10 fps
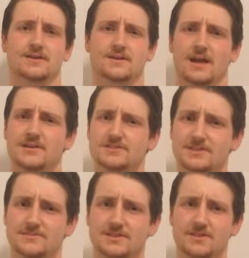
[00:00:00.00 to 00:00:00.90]
And it
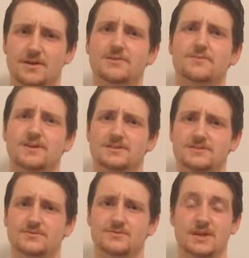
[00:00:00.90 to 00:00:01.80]
seems that the only way
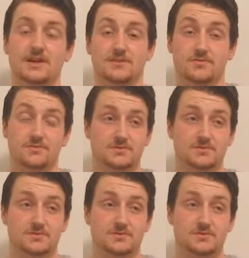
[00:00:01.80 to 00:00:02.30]
to get through